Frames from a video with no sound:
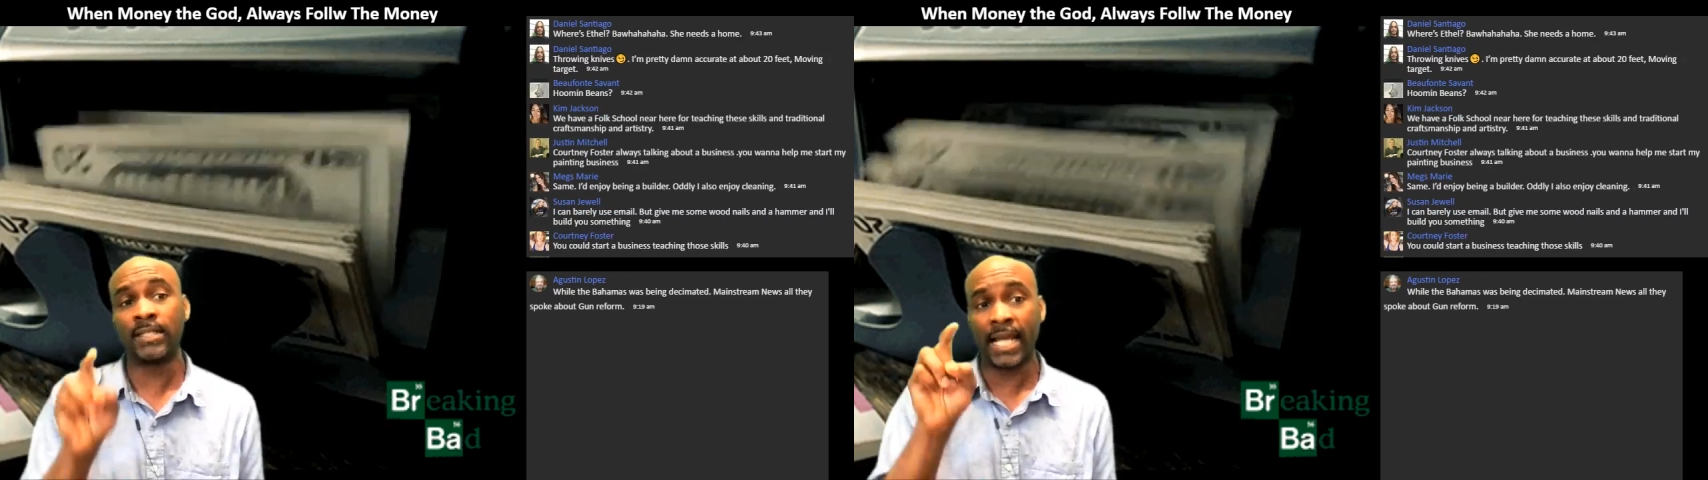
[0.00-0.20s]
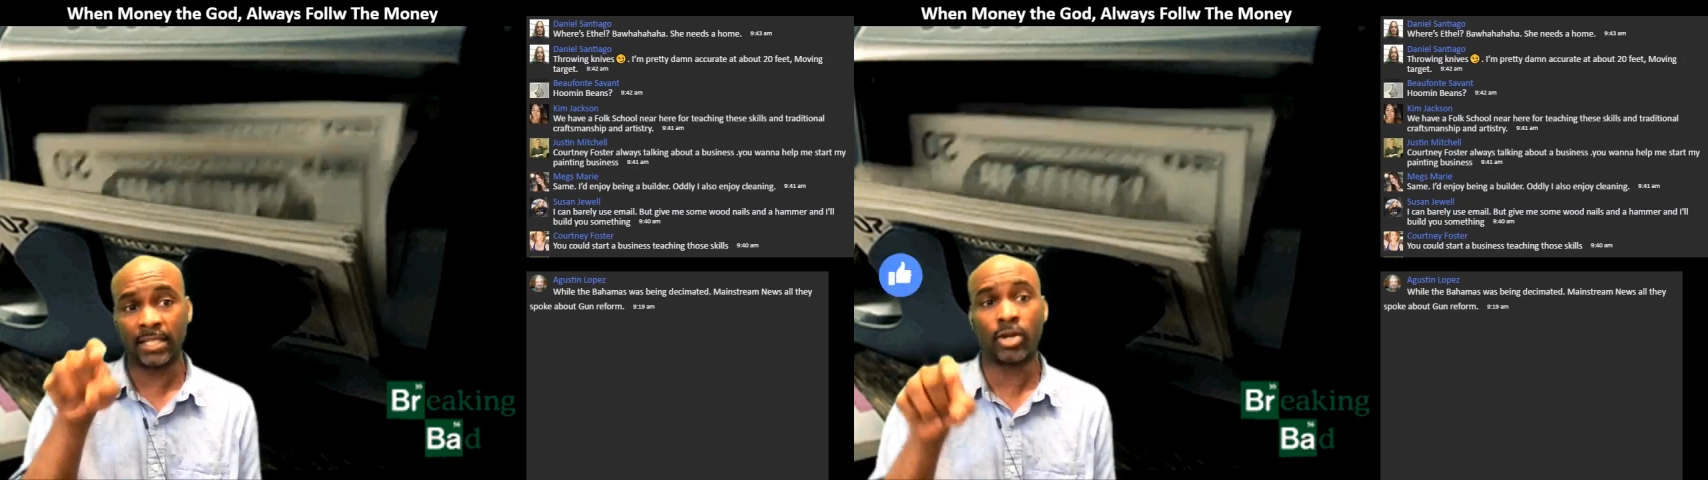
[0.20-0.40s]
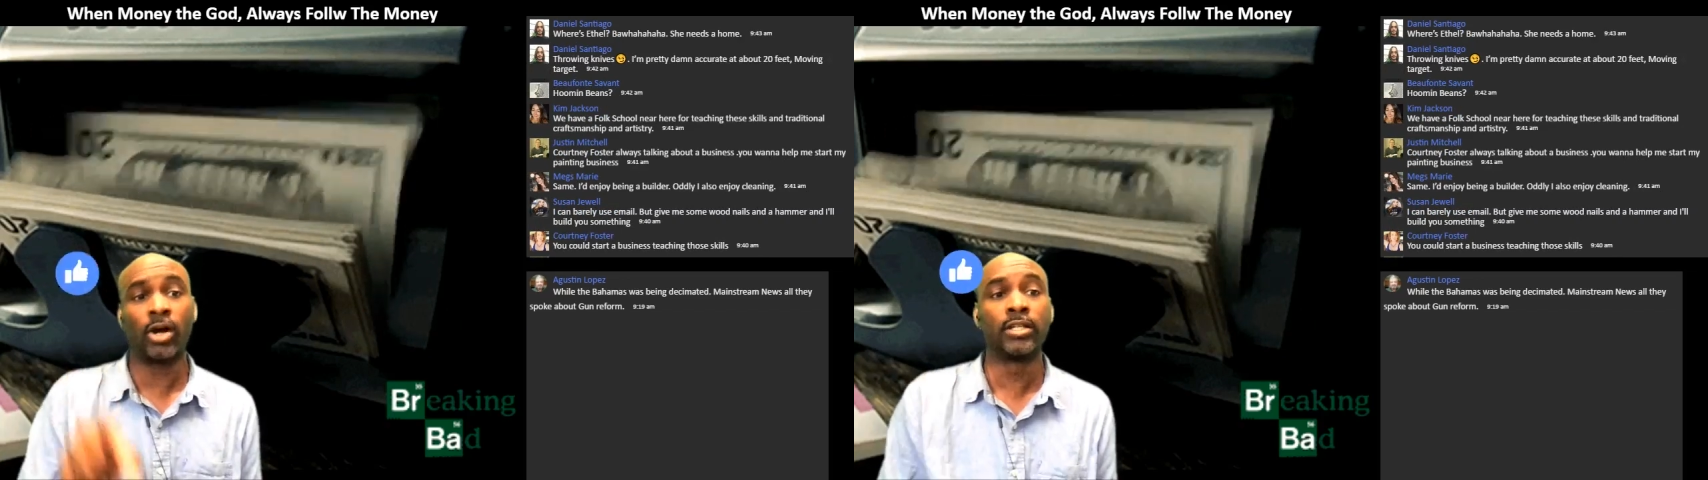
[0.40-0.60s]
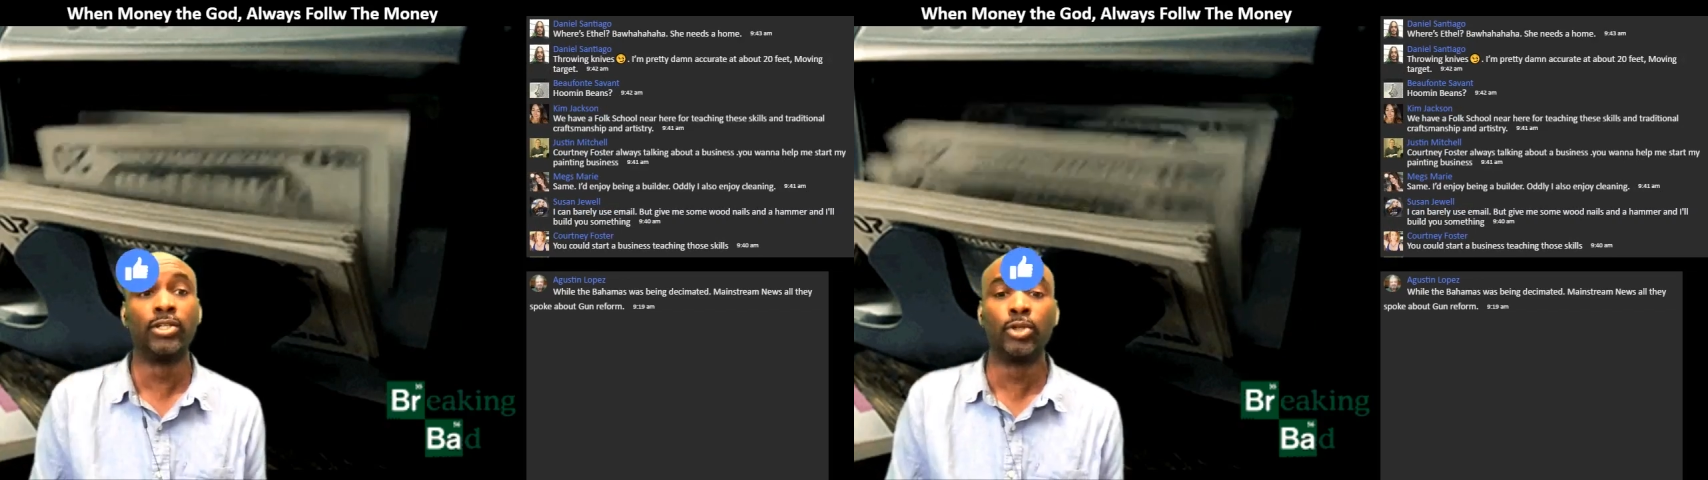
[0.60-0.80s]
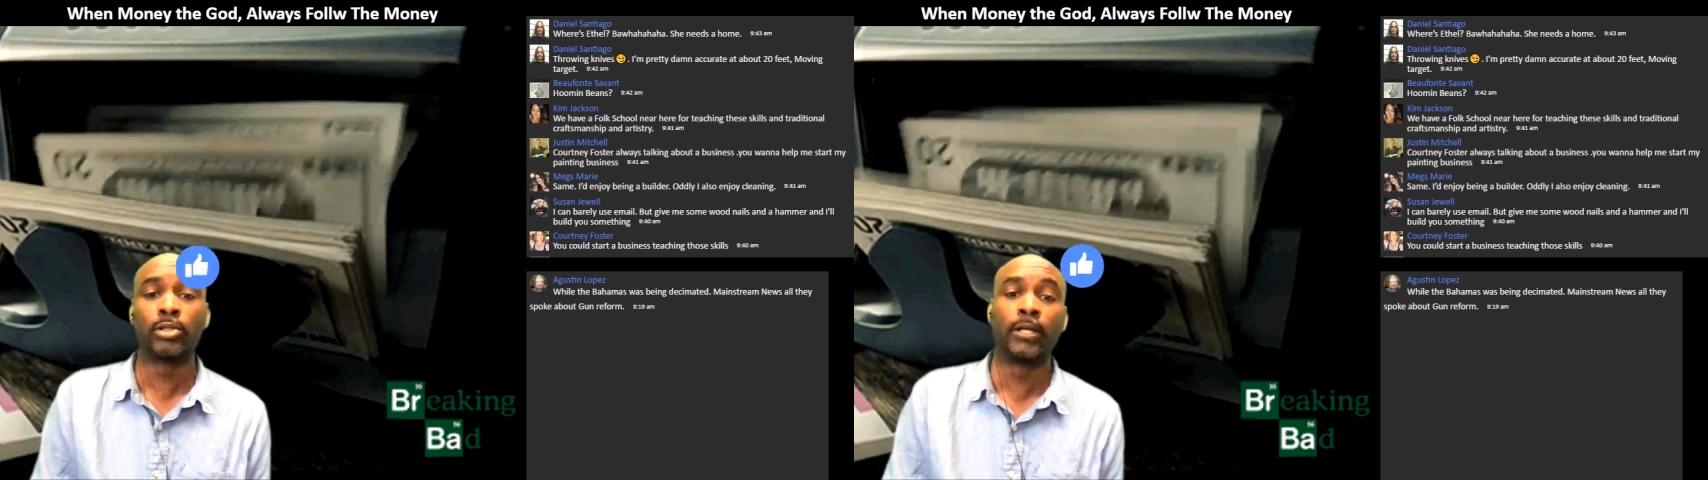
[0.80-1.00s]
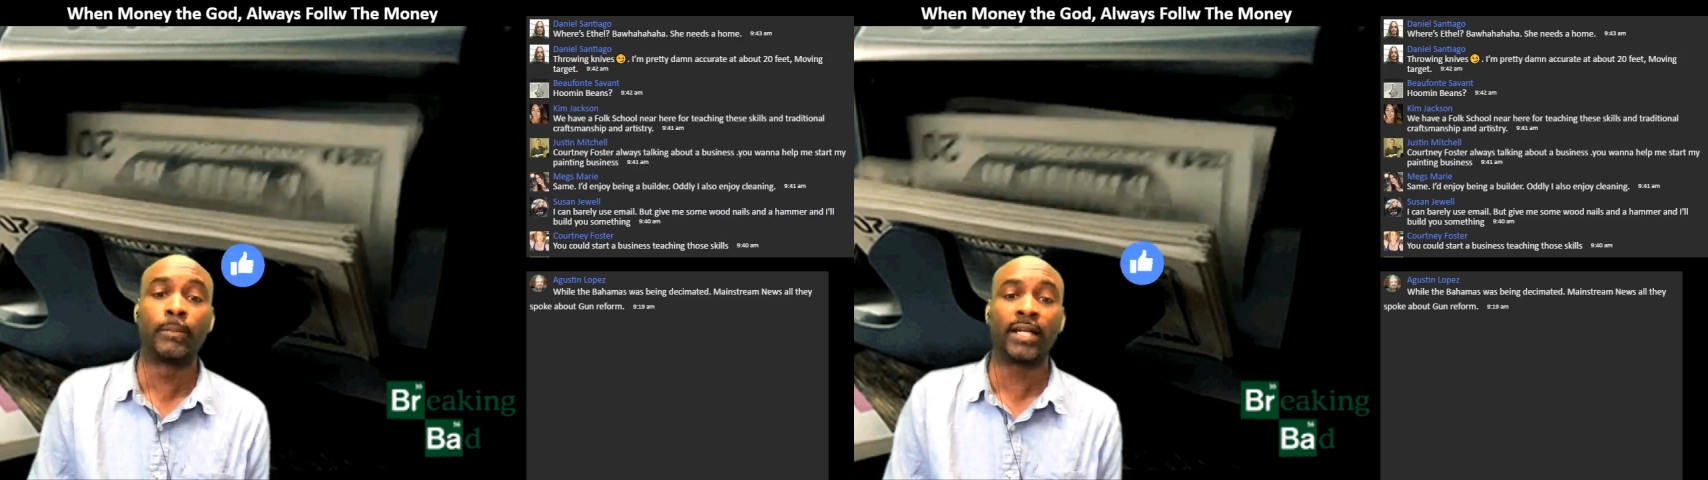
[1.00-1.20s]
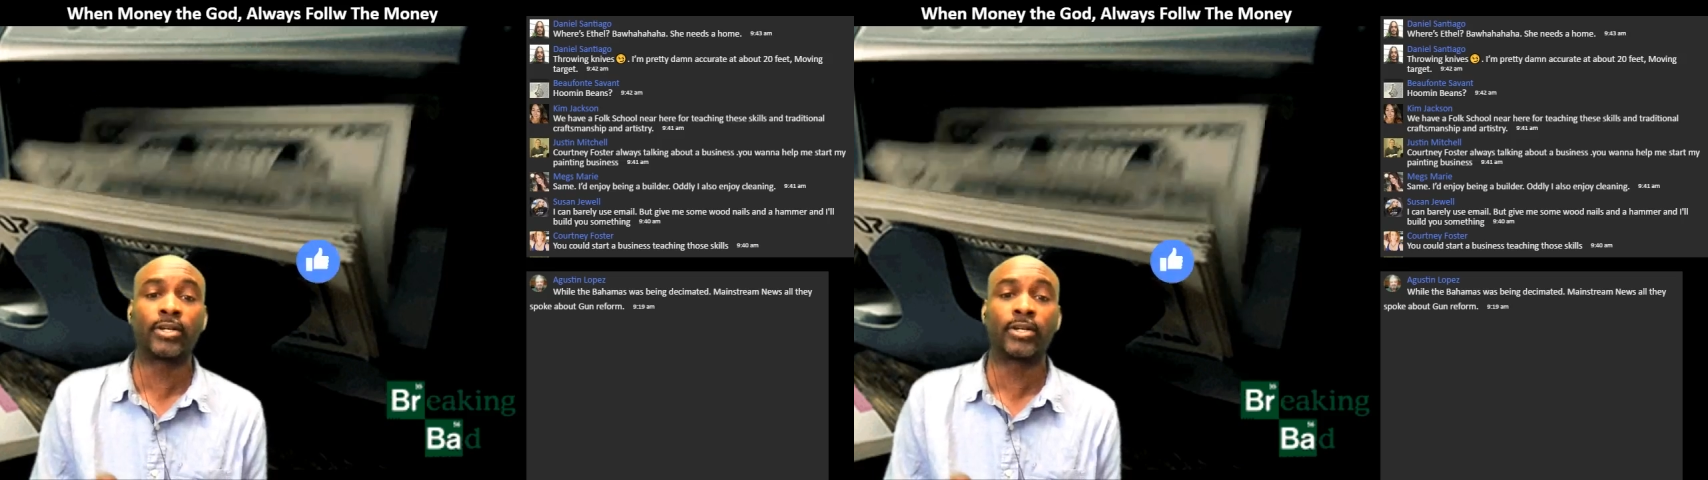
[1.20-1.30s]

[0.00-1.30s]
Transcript: not to call it the nuclear button,